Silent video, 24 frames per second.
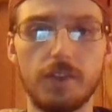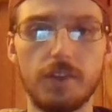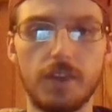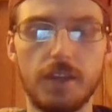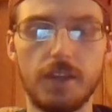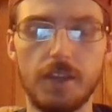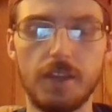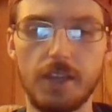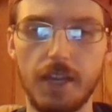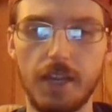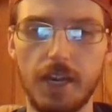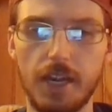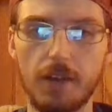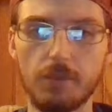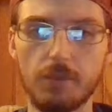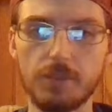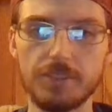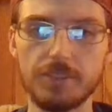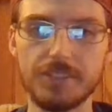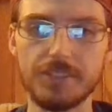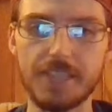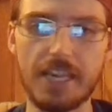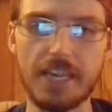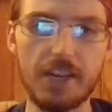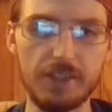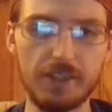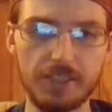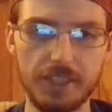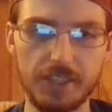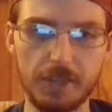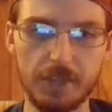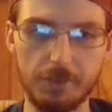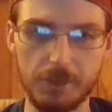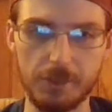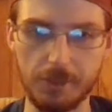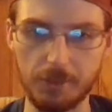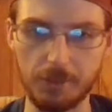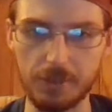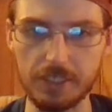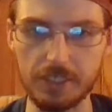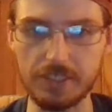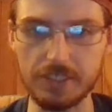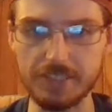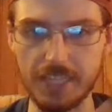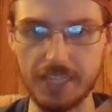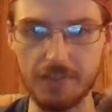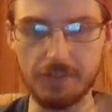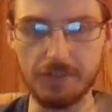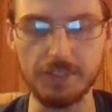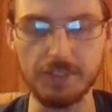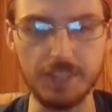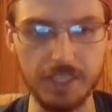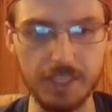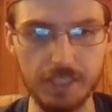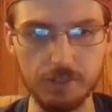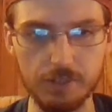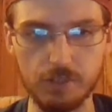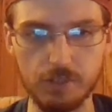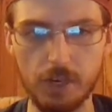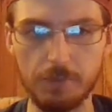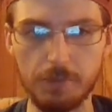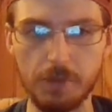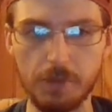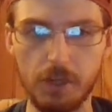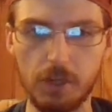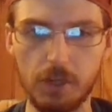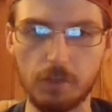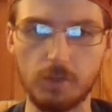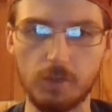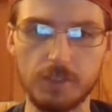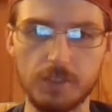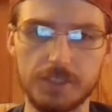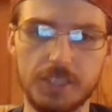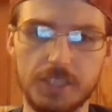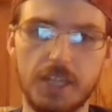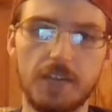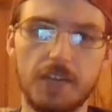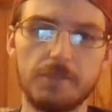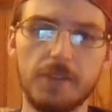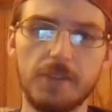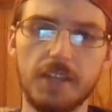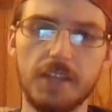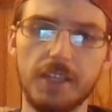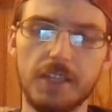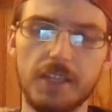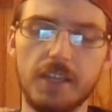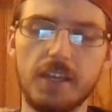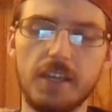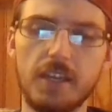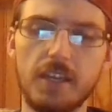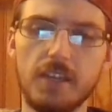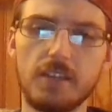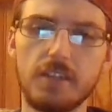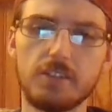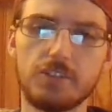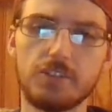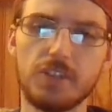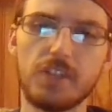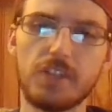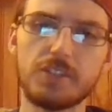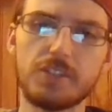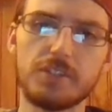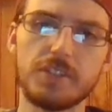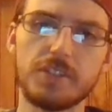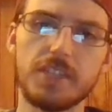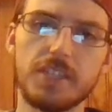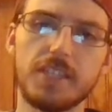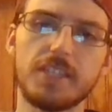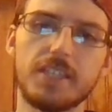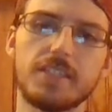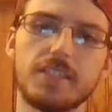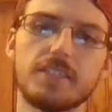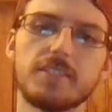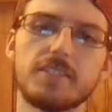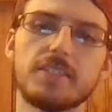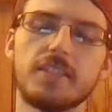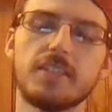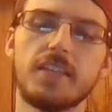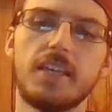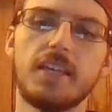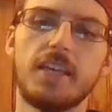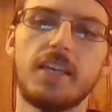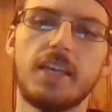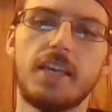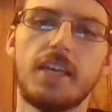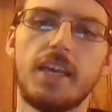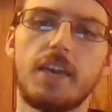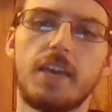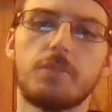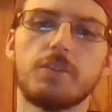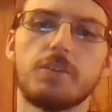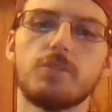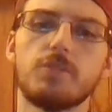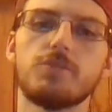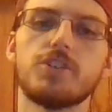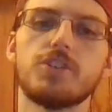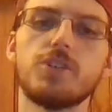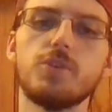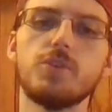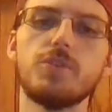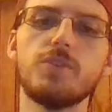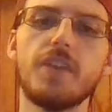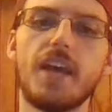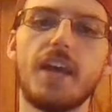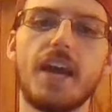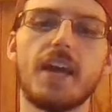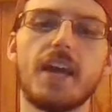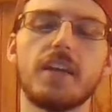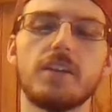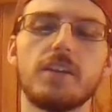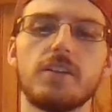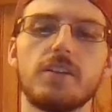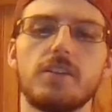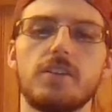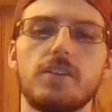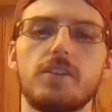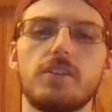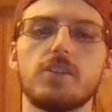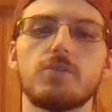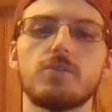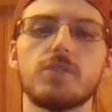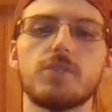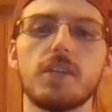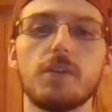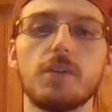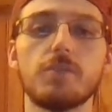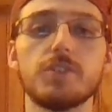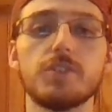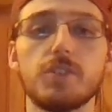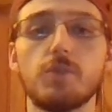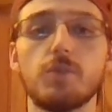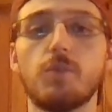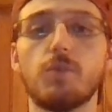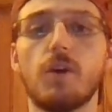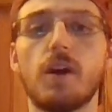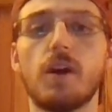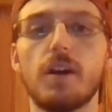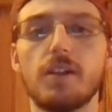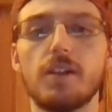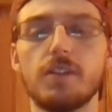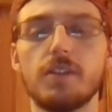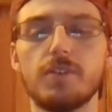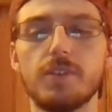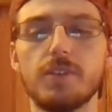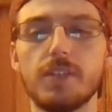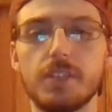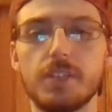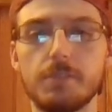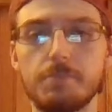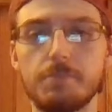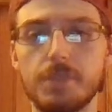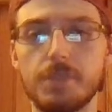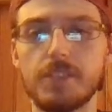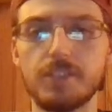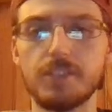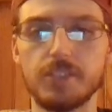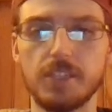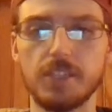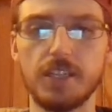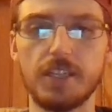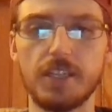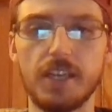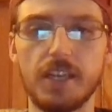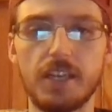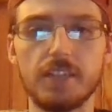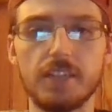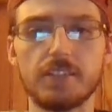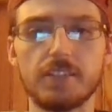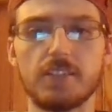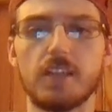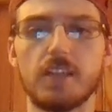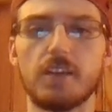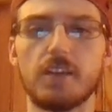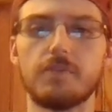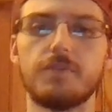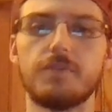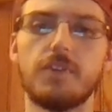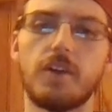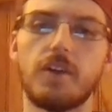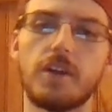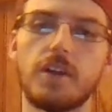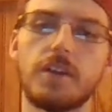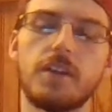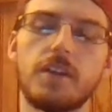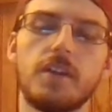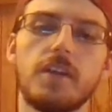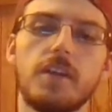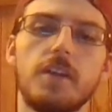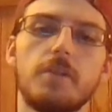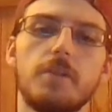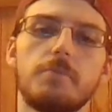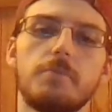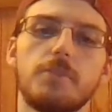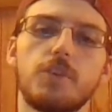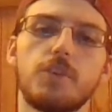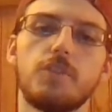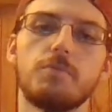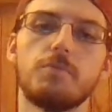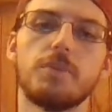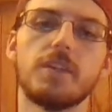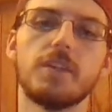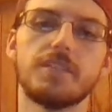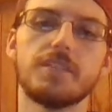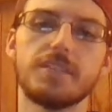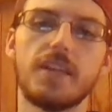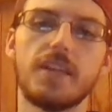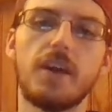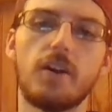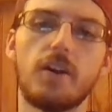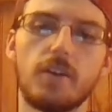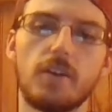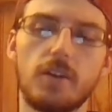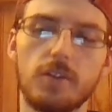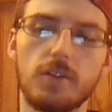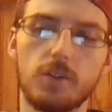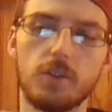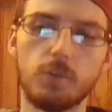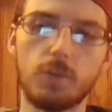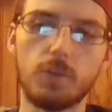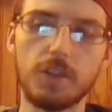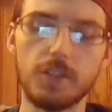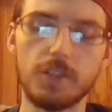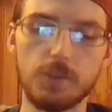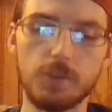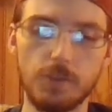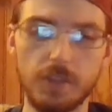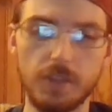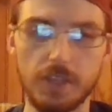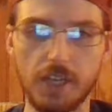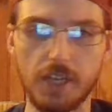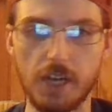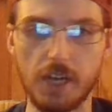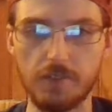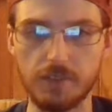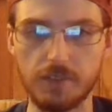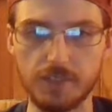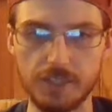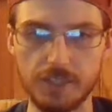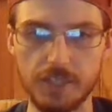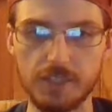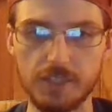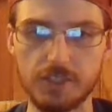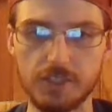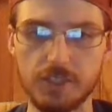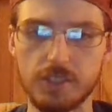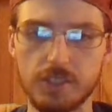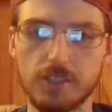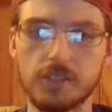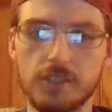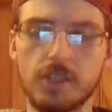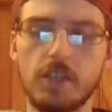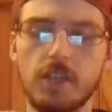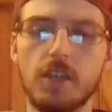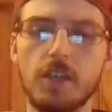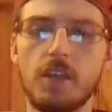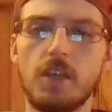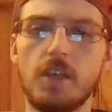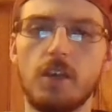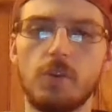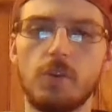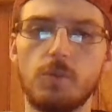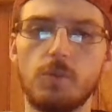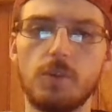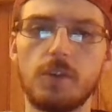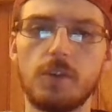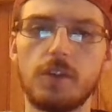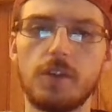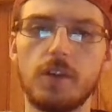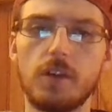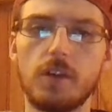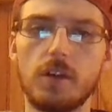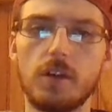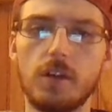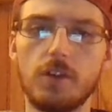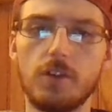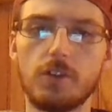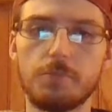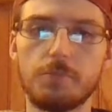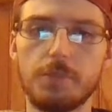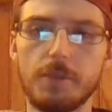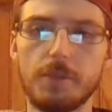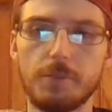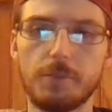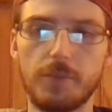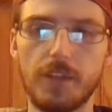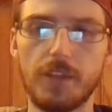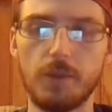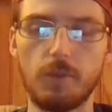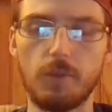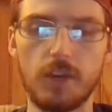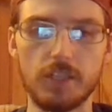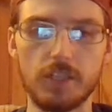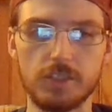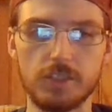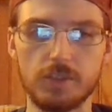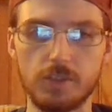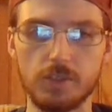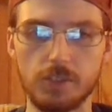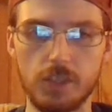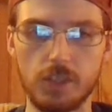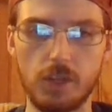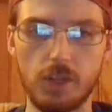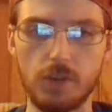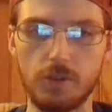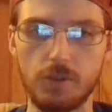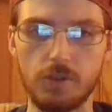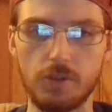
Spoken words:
I was scared that they were going to release everything, drop it all at one time like Stranger Things. And when you do that, you get what you want. You get to binge it, and that is a lot of fun. But you miss out on the week-to-week conversation with other people that watch the show.